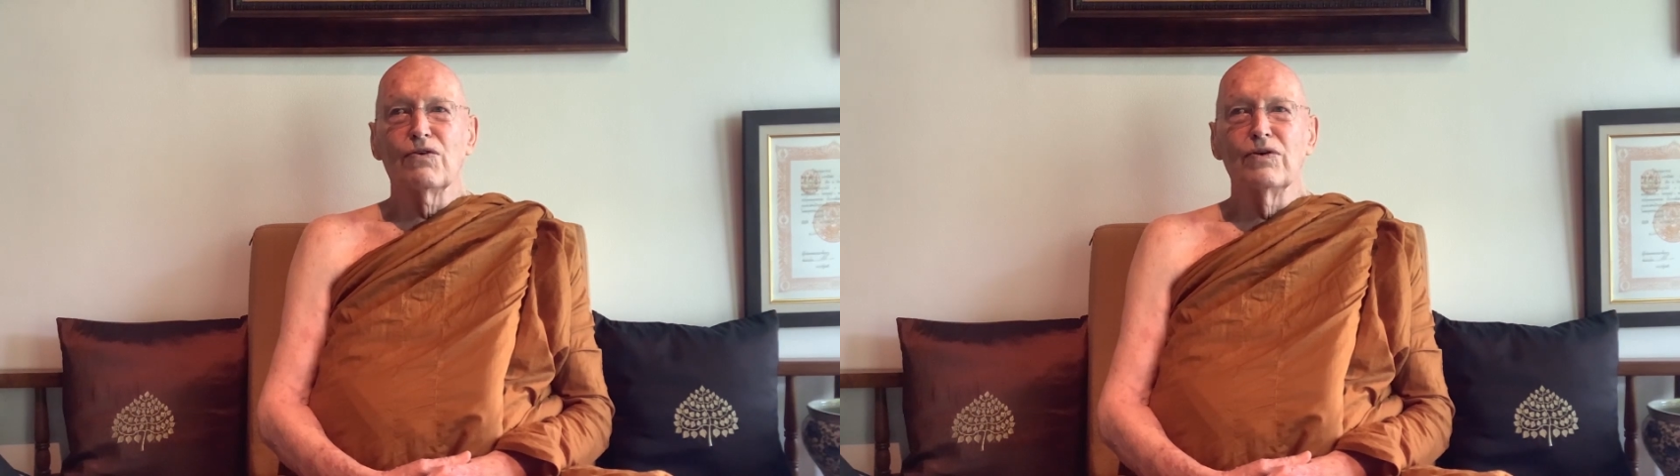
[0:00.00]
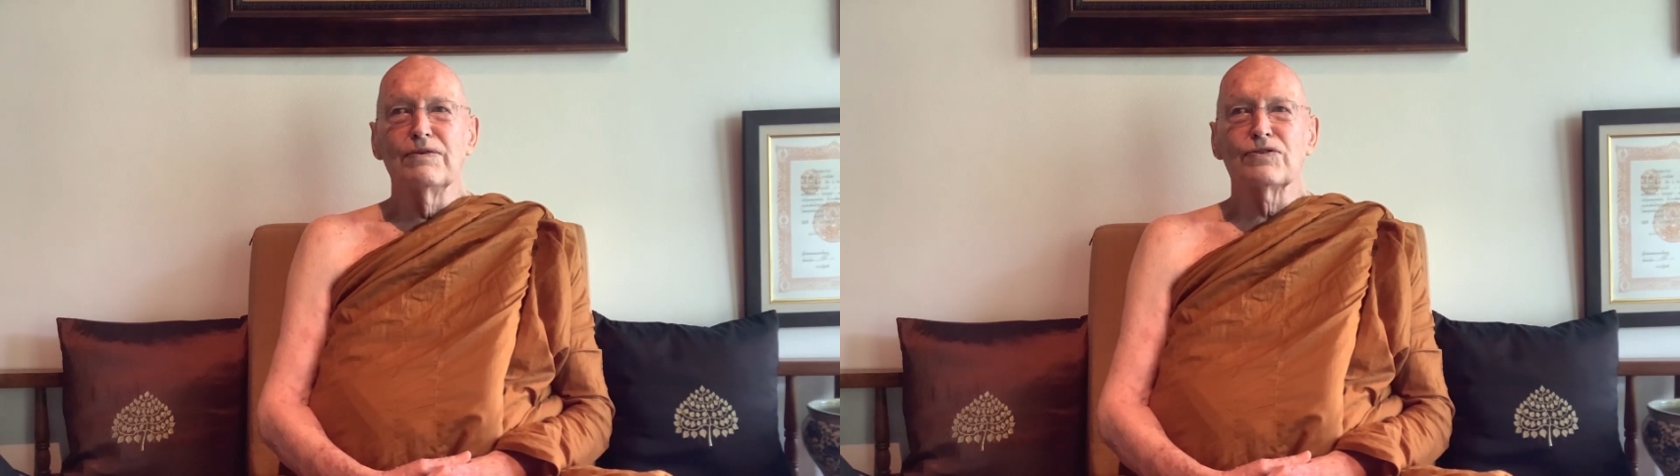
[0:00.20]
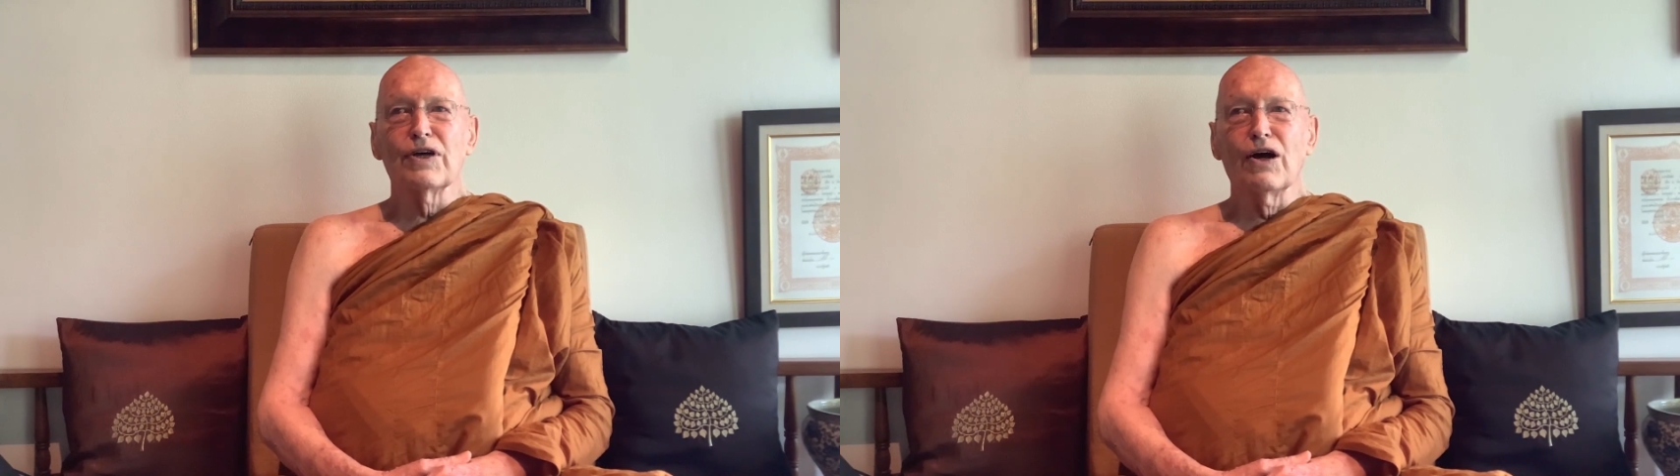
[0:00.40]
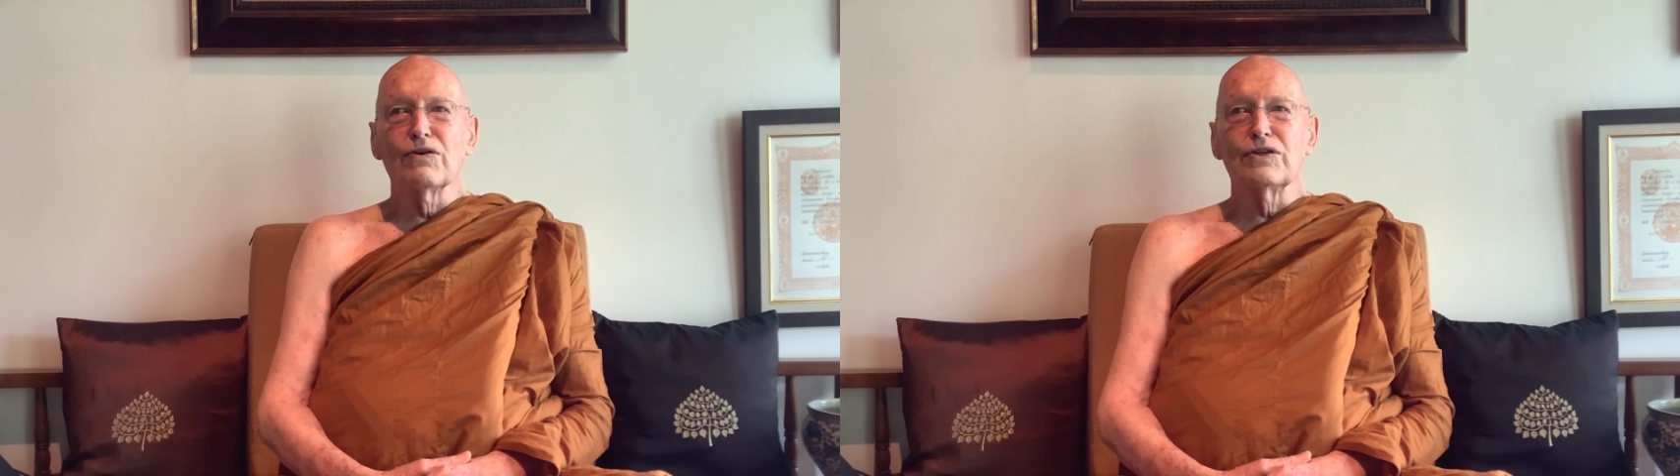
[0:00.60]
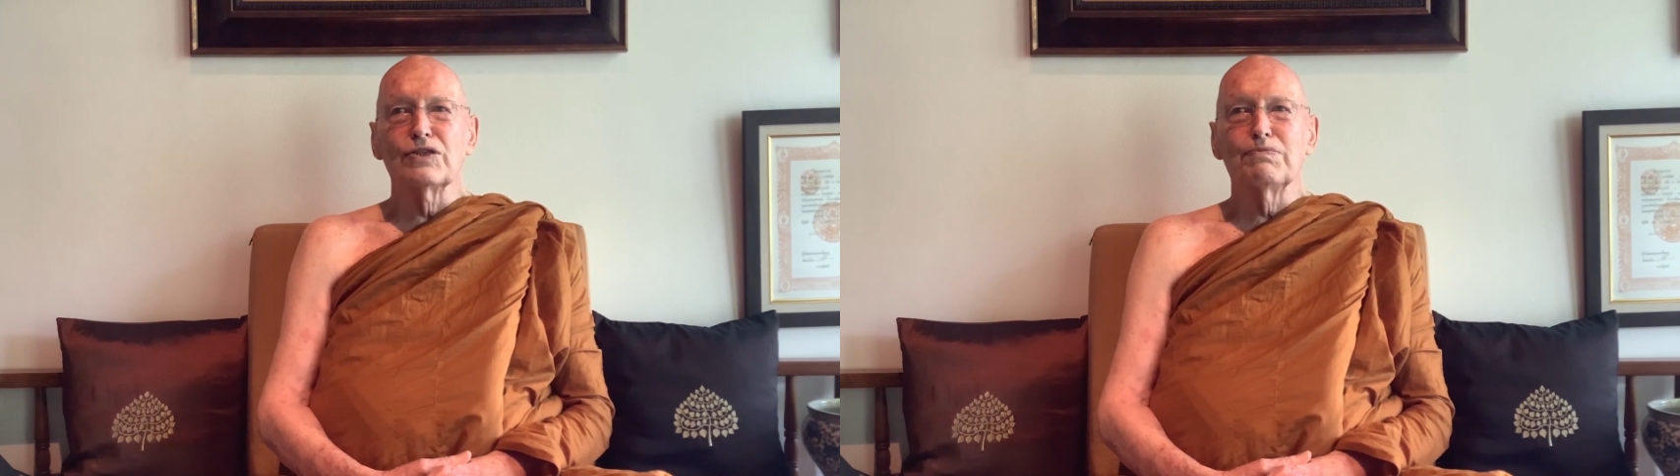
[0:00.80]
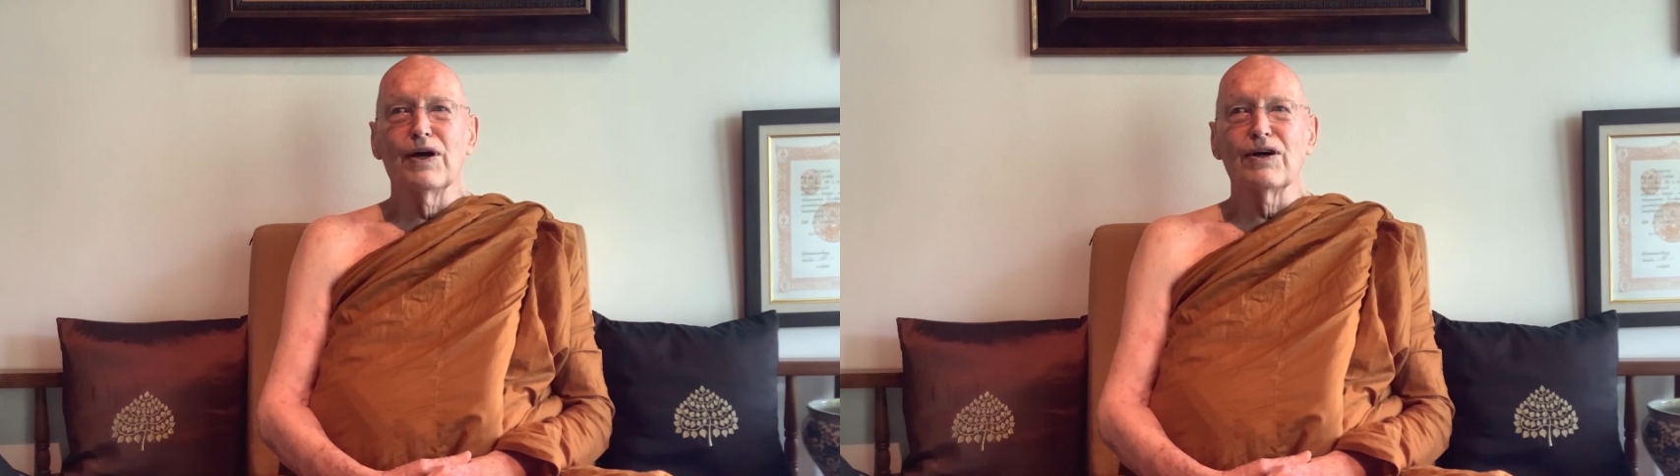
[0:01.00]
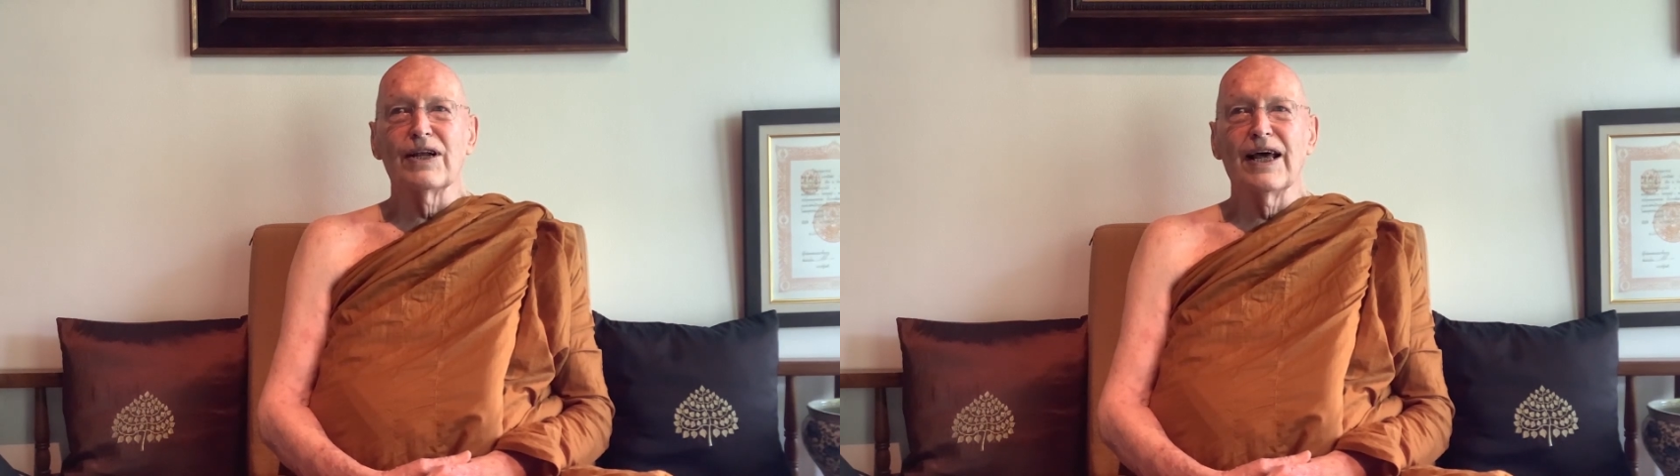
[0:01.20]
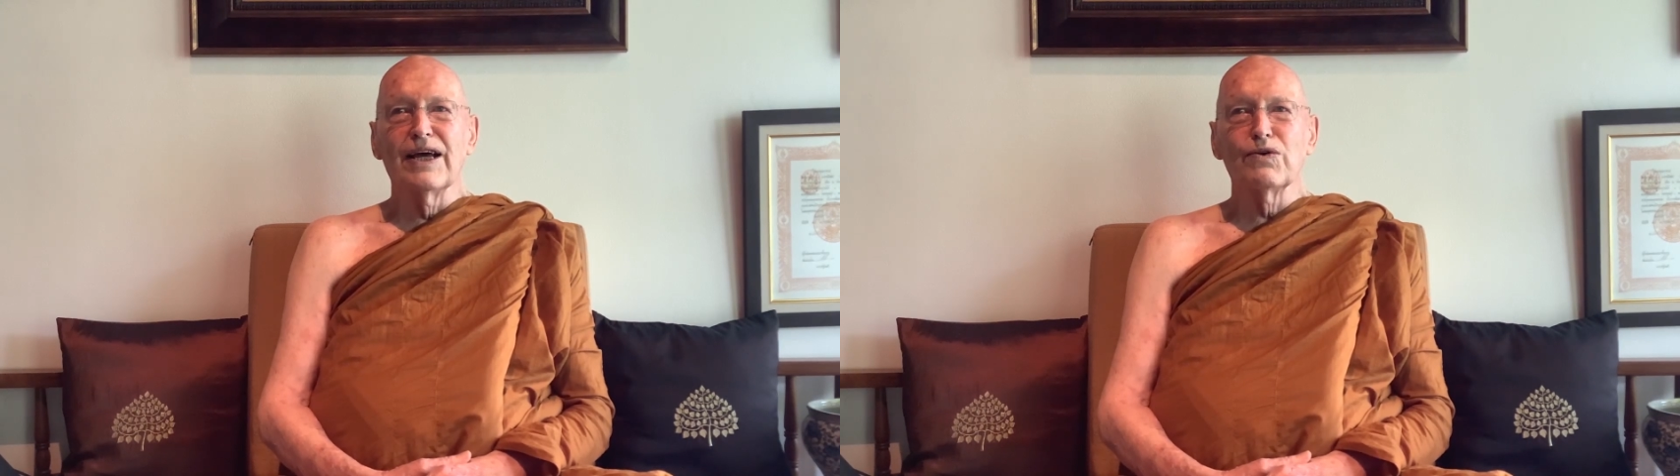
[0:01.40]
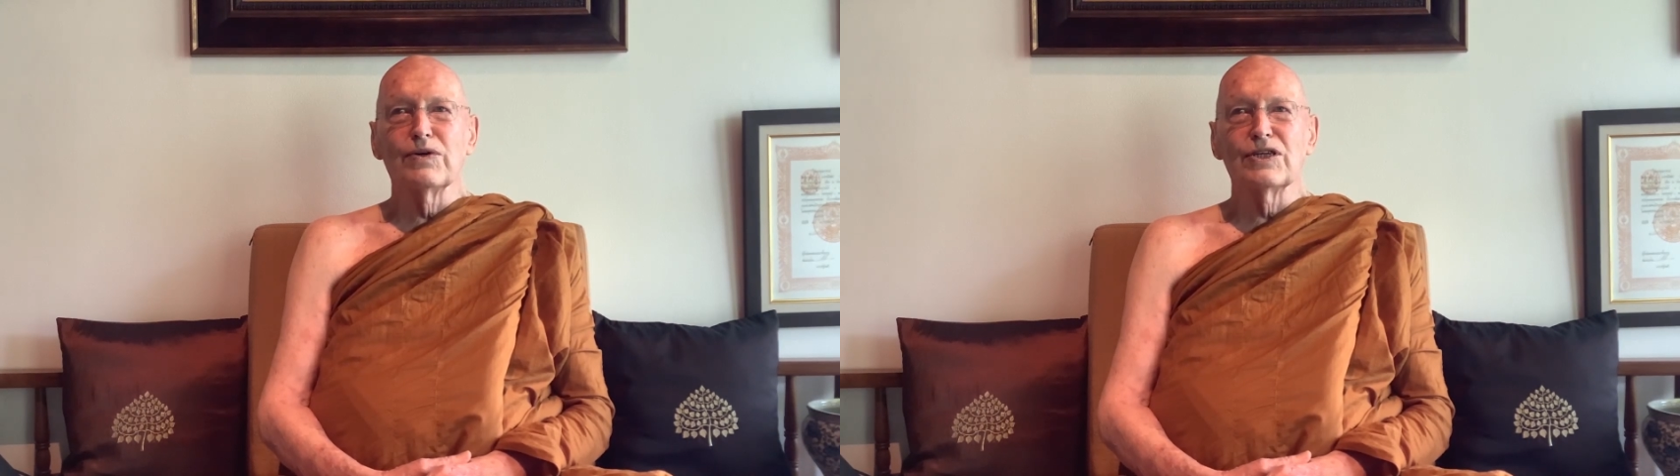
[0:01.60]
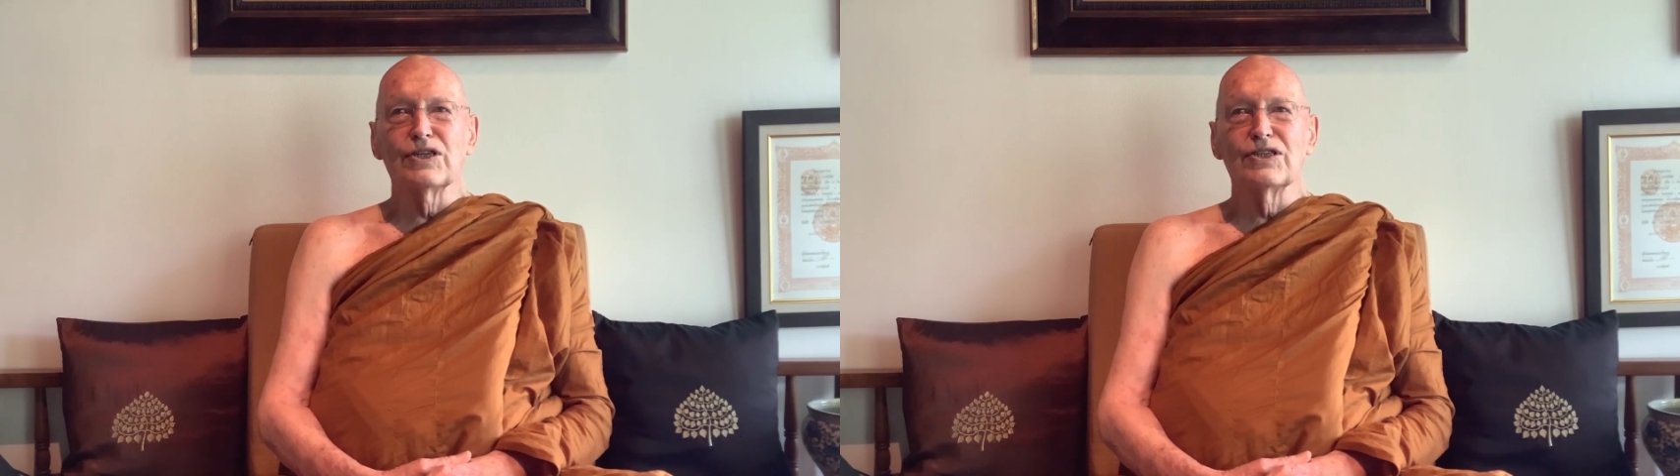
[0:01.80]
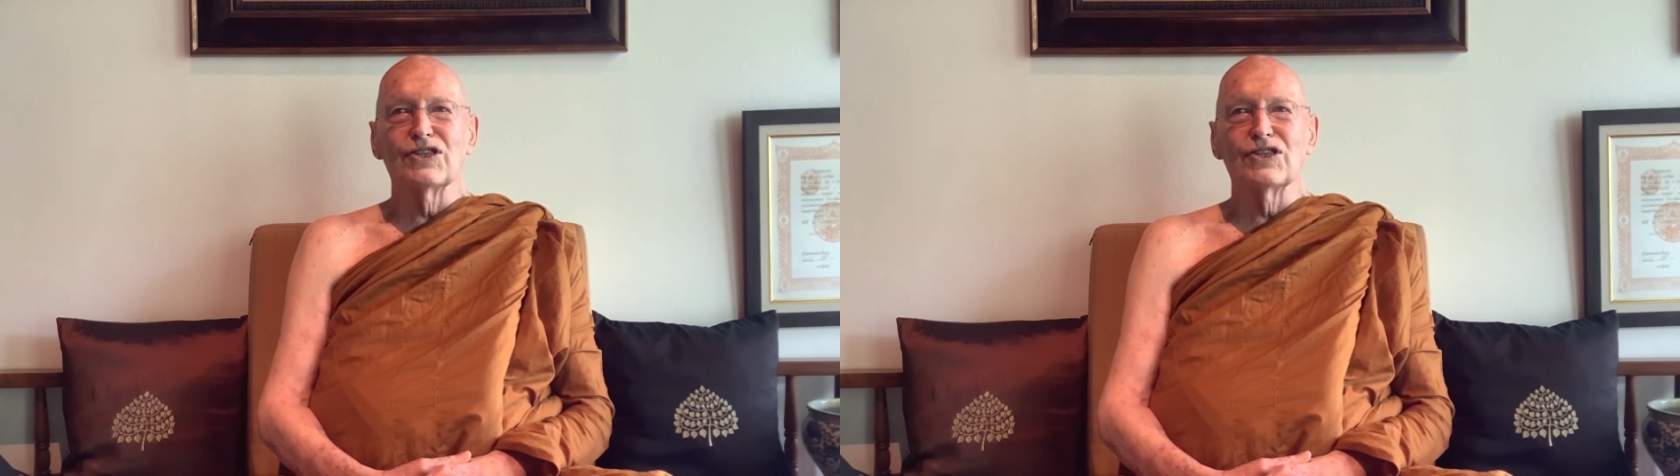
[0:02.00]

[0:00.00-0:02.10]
grief, sorrow, despair, and anguish.